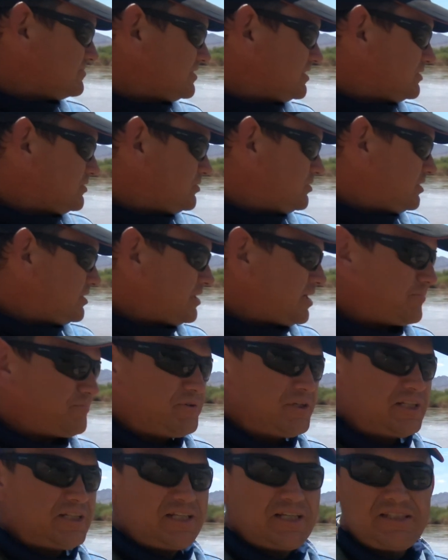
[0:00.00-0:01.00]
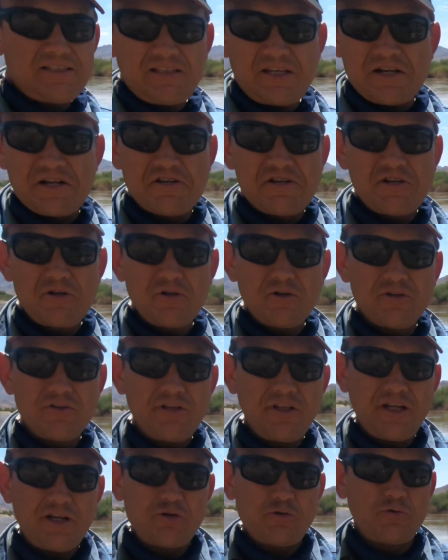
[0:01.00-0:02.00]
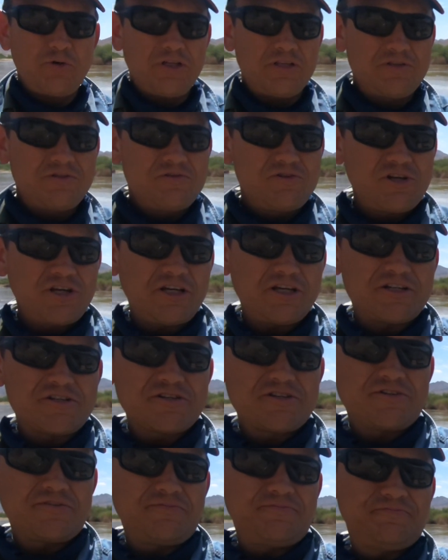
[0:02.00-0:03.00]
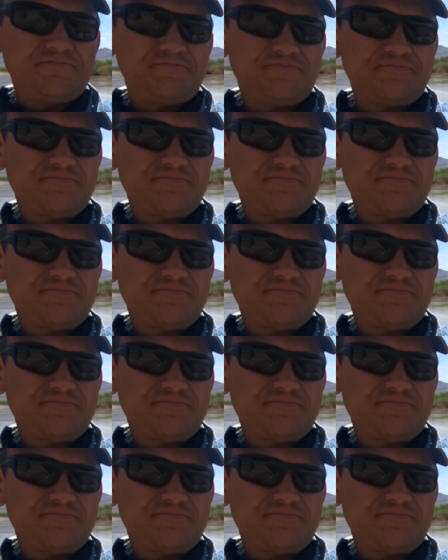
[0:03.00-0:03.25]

I'll do an update later. See you on the next one. Cheers.